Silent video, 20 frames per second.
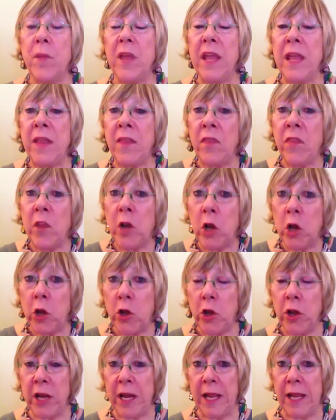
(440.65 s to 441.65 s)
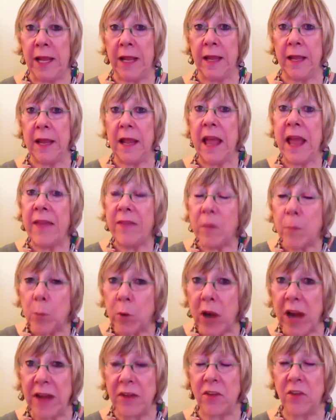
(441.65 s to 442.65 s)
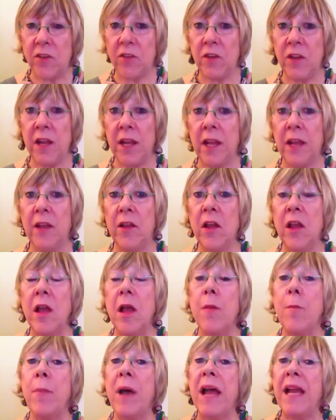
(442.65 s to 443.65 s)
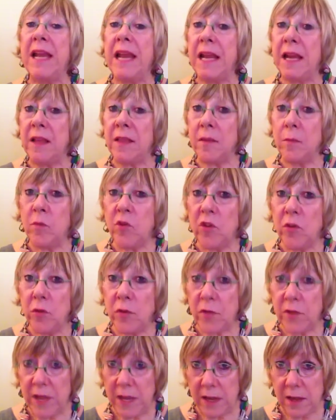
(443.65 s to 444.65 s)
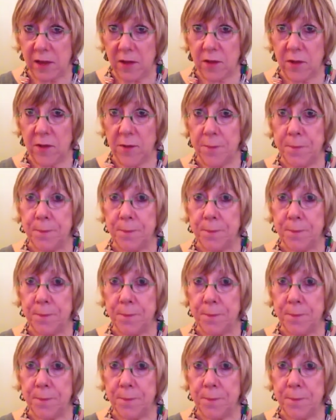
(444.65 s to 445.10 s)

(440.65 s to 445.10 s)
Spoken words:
in the learning and the practicing by getting them to think.